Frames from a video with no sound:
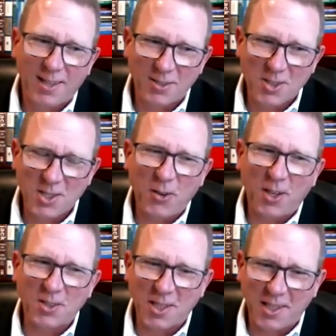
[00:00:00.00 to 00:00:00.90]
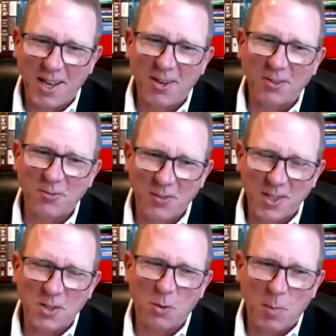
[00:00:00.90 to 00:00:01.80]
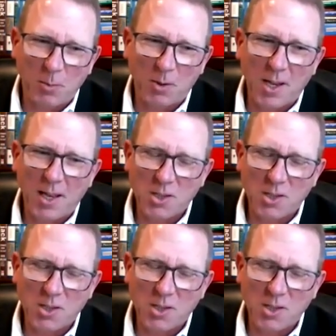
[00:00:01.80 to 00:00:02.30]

You know, it's difficult to get out and visit with people.